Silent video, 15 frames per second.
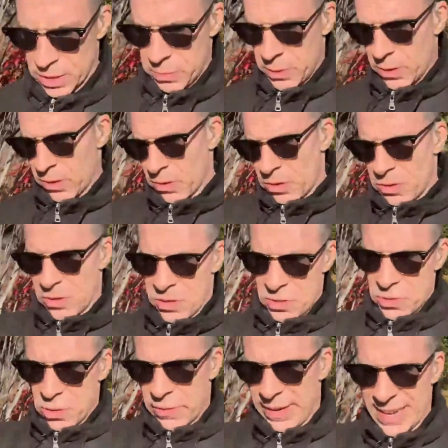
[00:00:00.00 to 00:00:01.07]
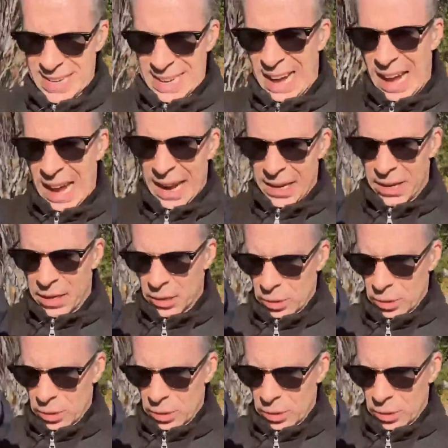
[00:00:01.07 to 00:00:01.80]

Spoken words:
but there's sort of a knot in